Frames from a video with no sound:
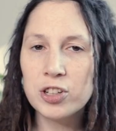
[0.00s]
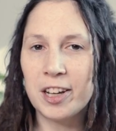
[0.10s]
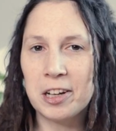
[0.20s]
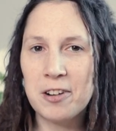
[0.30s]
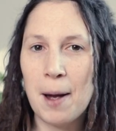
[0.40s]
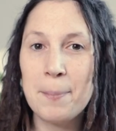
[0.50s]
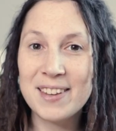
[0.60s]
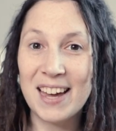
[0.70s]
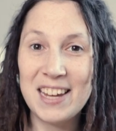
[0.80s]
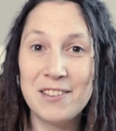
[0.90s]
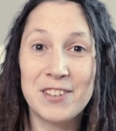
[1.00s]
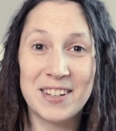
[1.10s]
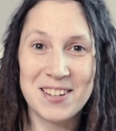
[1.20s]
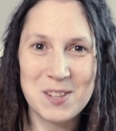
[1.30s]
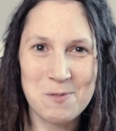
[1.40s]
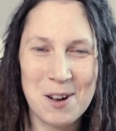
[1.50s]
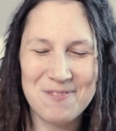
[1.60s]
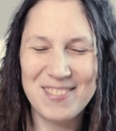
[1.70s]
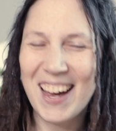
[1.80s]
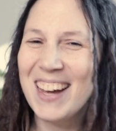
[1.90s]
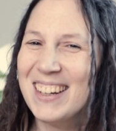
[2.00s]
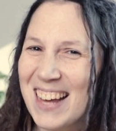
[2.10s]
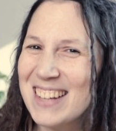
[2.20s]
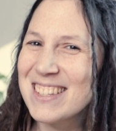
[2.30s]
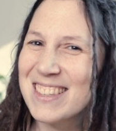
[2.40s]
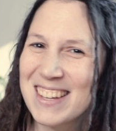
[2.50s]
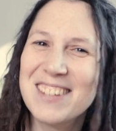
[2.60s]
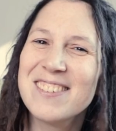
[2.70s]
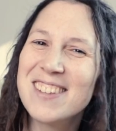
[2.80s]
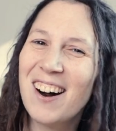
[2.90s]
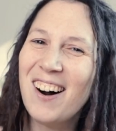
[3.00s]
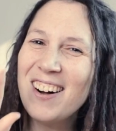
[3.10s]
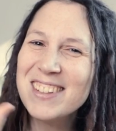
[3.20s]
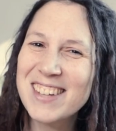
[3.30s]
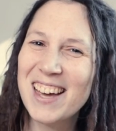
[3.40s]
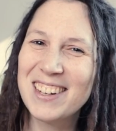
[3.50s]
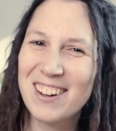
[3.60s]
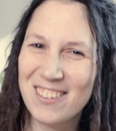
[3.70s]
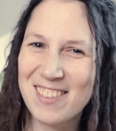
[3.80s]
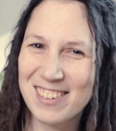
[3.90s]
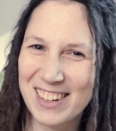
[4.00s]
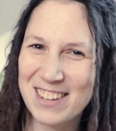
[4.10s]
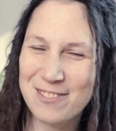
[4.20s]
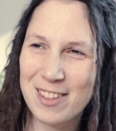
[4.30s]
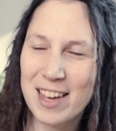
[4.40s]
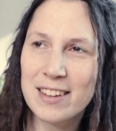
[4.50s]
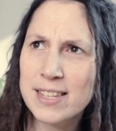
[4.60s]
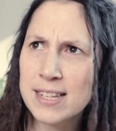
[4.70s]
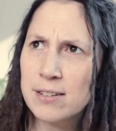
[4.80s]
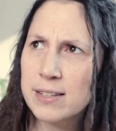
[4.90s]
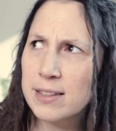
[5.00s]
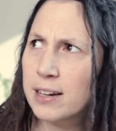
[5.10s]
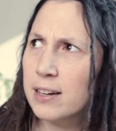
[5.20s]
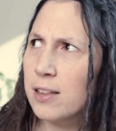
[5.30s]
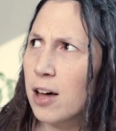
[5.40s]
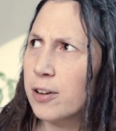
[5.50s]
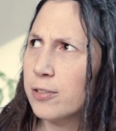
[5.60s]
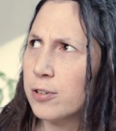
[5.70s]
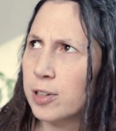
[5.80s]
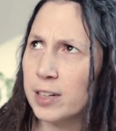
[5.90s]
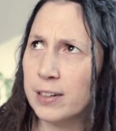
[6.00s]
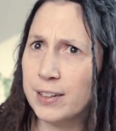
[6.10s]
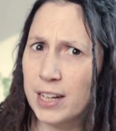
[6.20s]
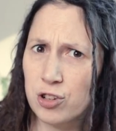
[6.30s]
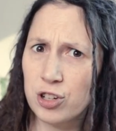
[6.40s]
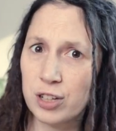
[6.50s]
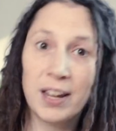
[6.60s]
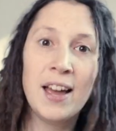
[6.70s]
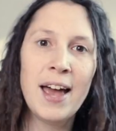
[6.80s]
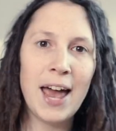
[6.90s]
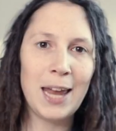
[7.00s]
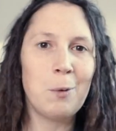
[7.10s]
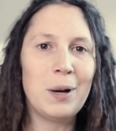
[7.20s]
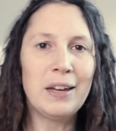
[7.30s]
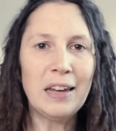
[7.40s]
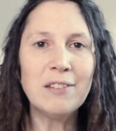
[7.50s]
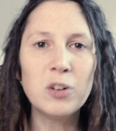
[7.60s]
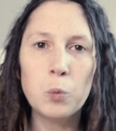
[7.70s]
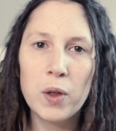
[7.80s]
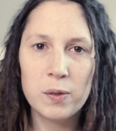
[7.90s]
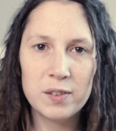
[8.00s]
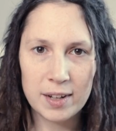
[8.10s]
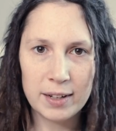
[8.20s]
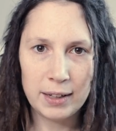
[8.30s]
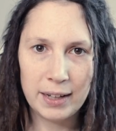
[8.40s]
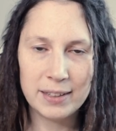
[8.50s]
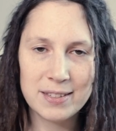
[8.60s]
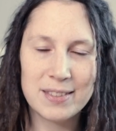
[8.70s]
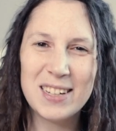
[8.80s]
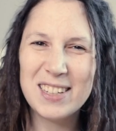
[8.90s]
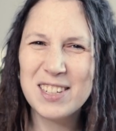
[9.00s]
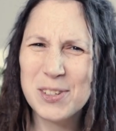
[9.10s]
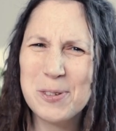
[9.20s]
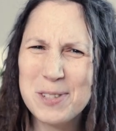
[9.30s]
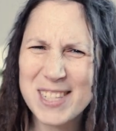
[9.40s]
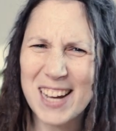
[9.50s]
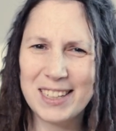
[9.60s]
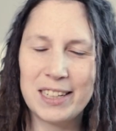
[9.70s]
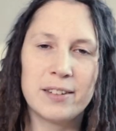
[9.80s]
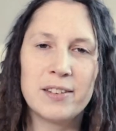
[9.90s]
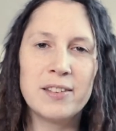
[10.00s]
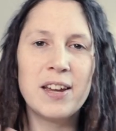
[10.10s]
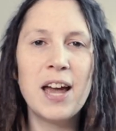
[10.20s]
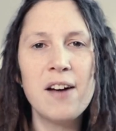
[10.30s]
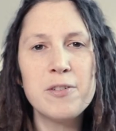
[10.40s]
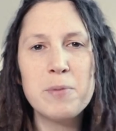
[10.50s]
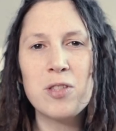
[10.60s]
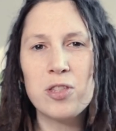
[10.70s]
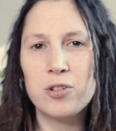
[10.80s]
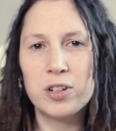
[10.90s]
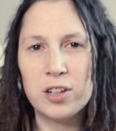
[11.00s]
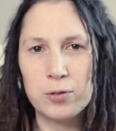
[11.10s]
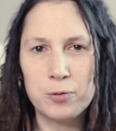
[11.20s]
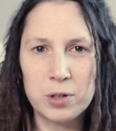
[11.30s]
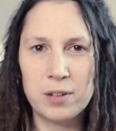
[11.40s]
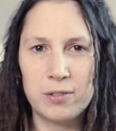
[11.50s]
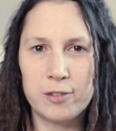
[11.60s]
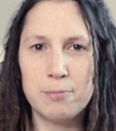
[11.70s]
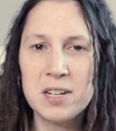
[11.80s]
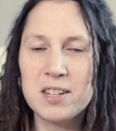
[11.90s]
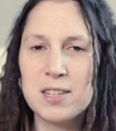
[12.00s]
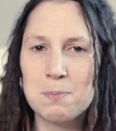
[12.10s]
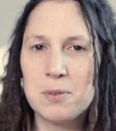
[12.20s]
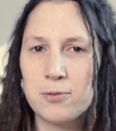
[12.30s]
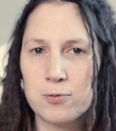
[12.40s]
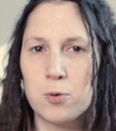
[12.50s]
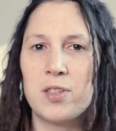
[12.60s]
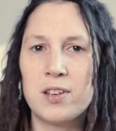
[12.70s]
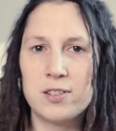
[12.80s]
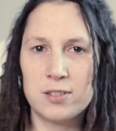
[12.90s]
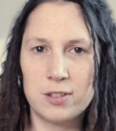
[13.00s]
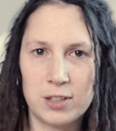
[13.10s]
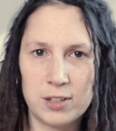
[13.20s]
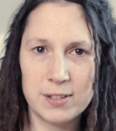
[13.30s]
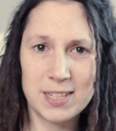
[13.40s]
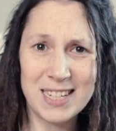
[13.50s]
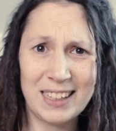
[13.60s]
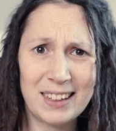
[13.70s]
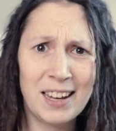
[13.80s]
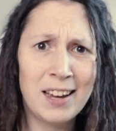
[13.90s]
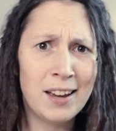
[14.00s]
Oceanic crabs can even swim. And yes, they use all 10 of their legs for that. Sounds like a lot of coordination. Anyway, even with 10 legs, they do suck at it. And they have about 30 to 45 minutes before they start to sink.